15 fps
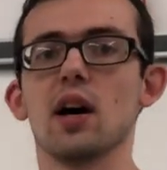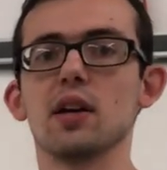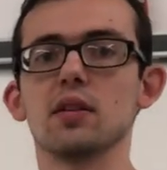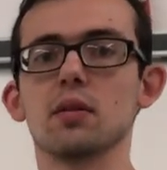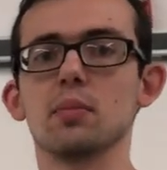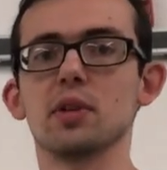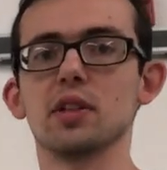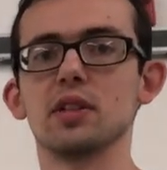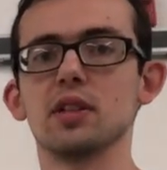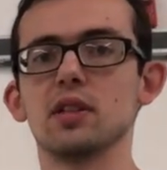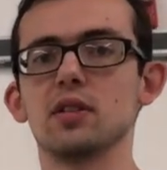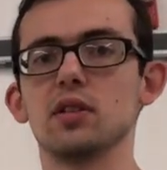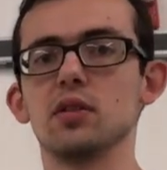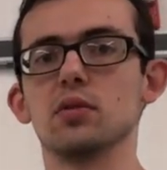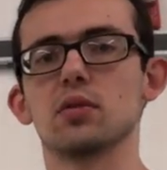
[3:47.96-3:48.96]
your ability
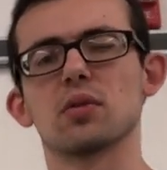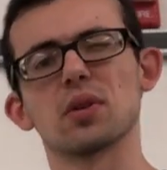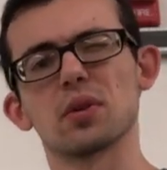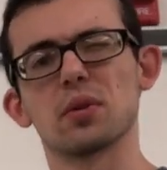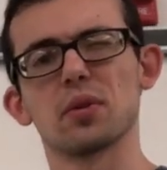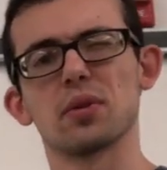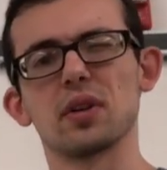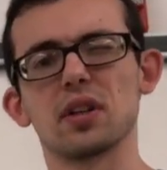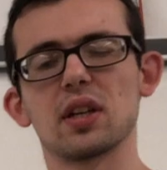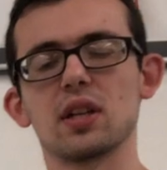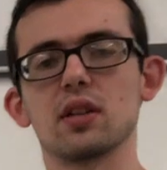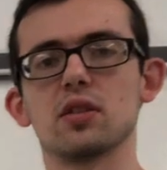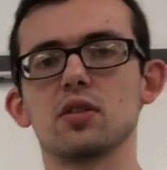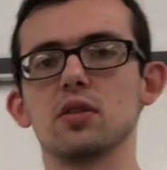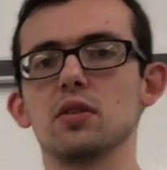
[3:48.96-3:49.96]
to use critical
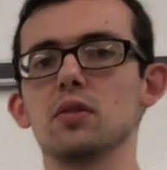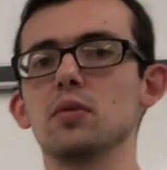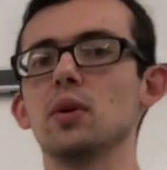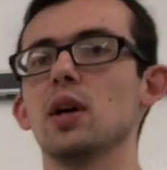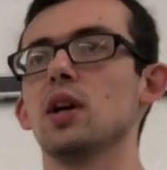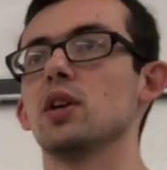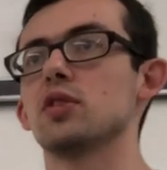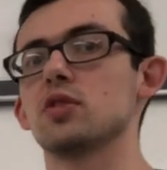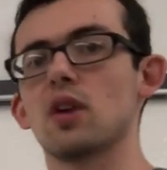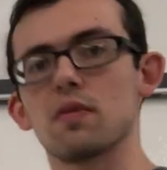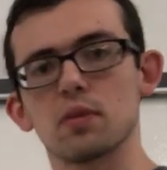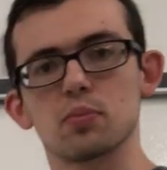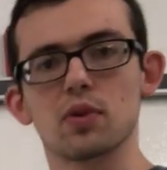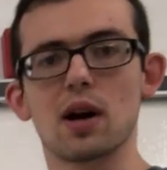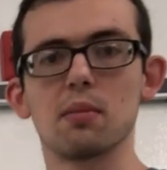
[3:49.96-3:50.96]
thinking to
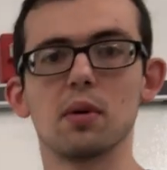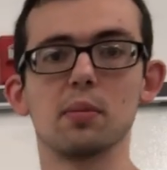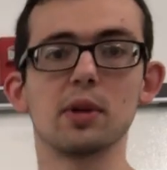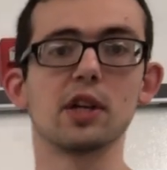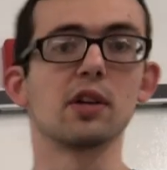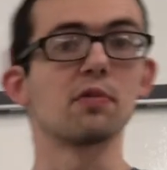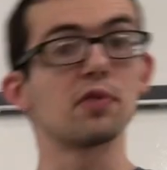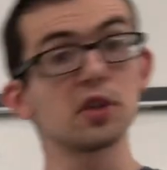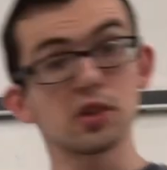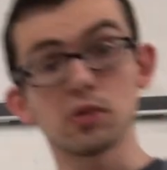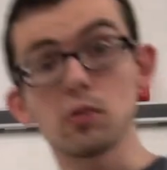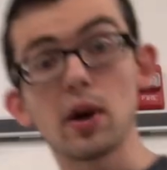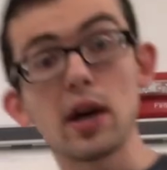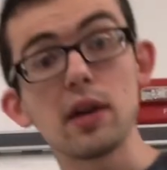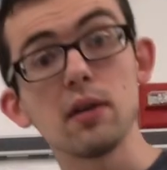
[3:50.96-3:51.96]
solve the problem in an
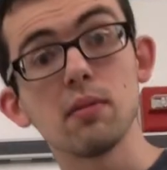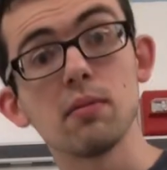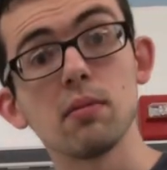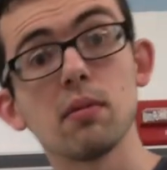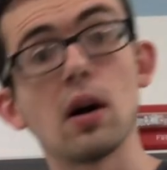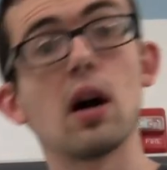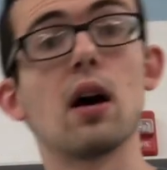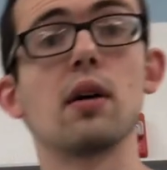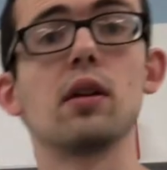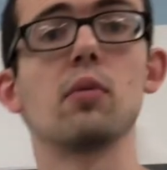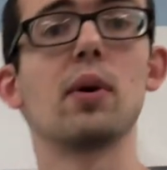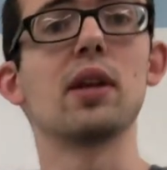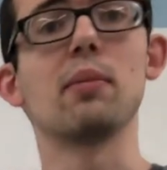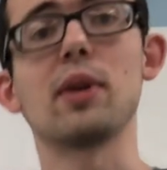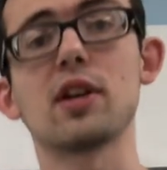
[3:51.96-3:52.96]
efficient way, in a
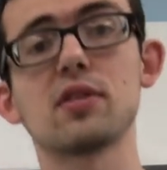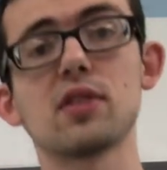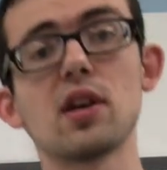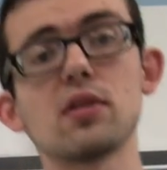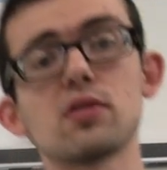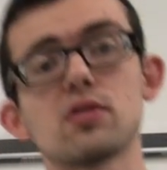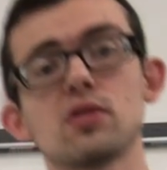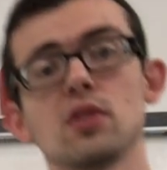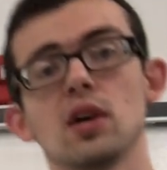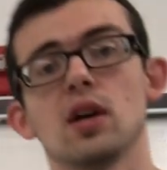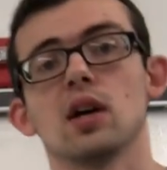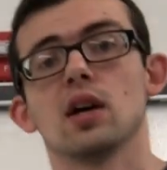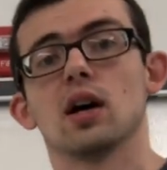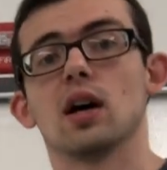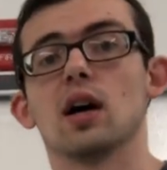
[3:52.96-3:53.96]
way that makes sense.
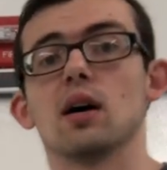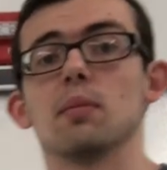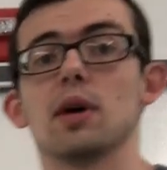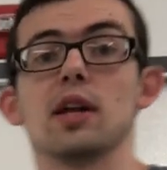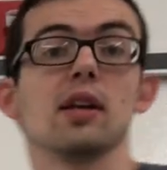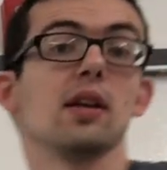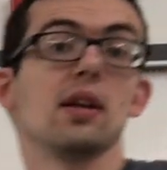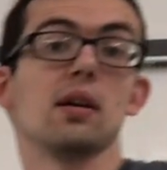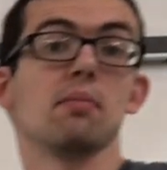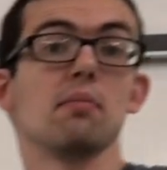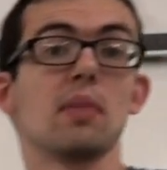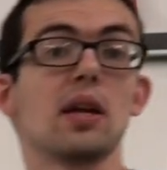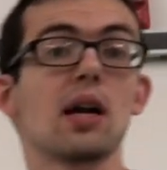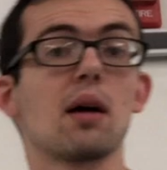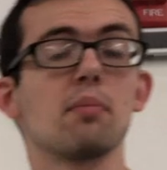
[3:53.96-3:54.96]
And
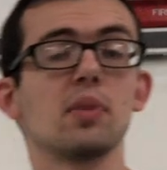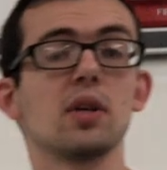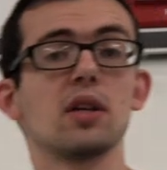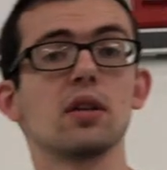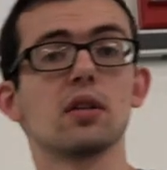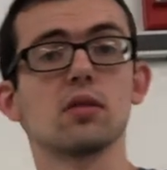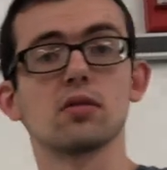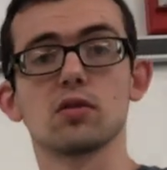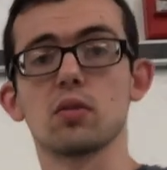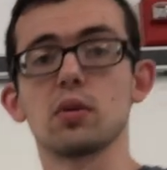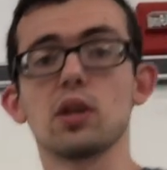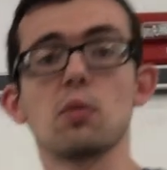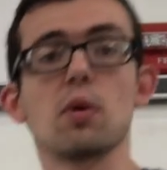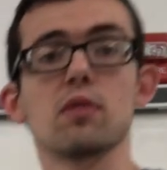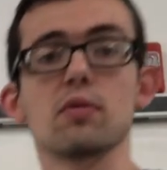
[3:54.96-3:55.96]
it may not be that there's
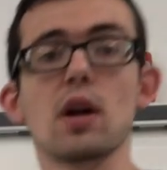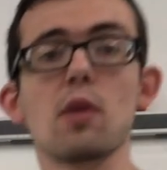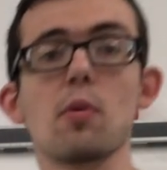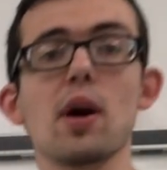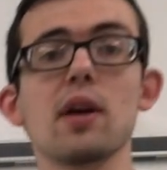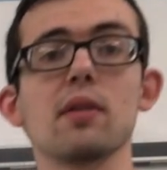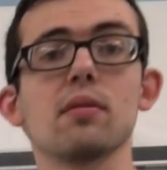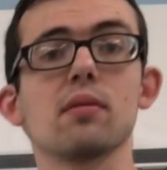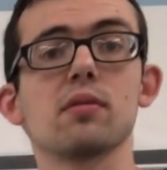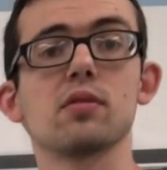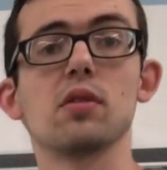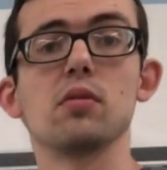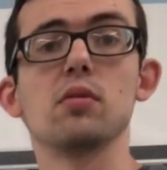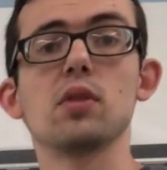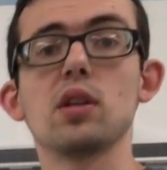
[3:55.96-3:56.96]
only one right way.
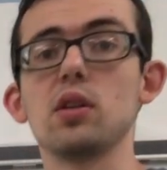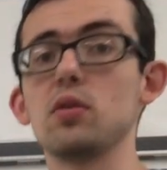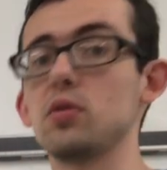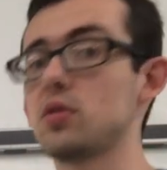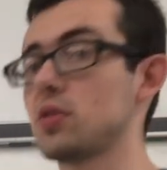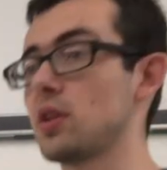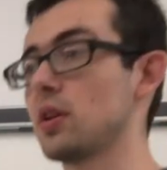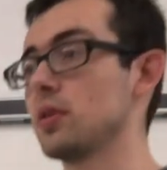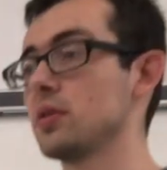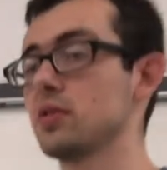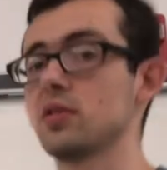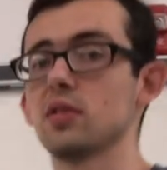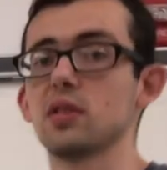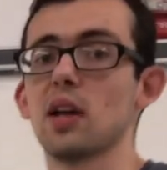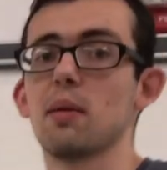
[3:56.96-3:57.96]
So you can use skills
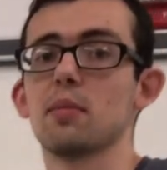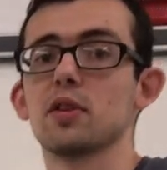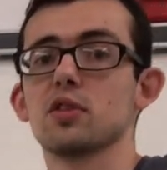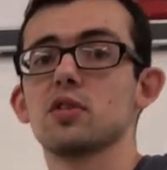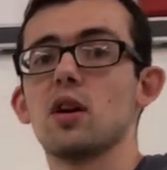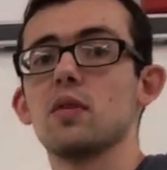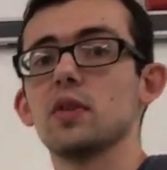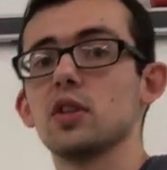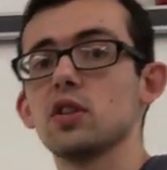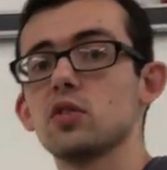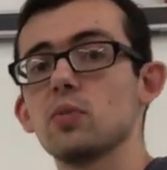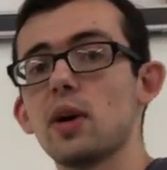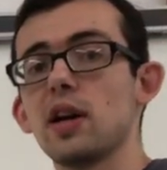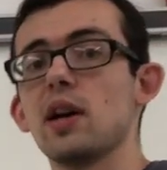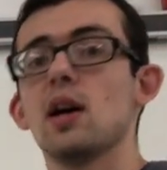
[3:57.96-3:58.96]
to say, I'm going to solve it
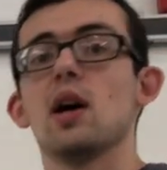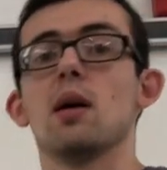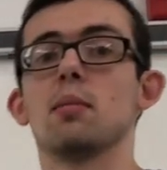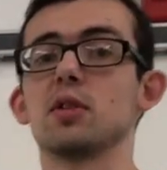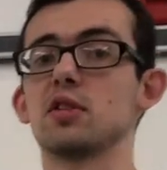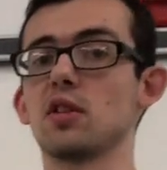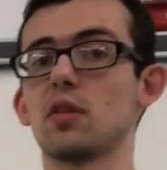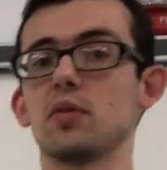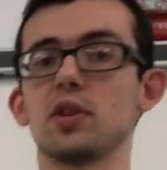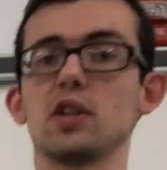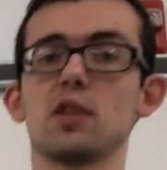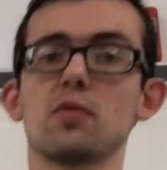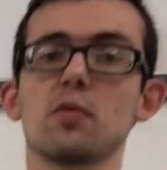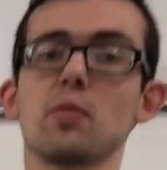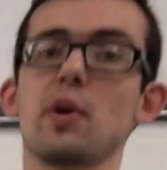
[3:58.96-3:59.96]
this way, I'm going to solve it a
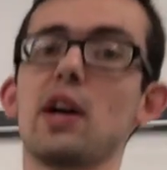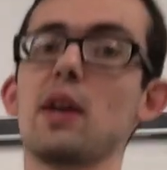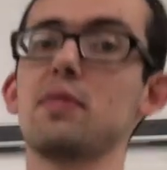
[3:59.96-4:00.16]
different way.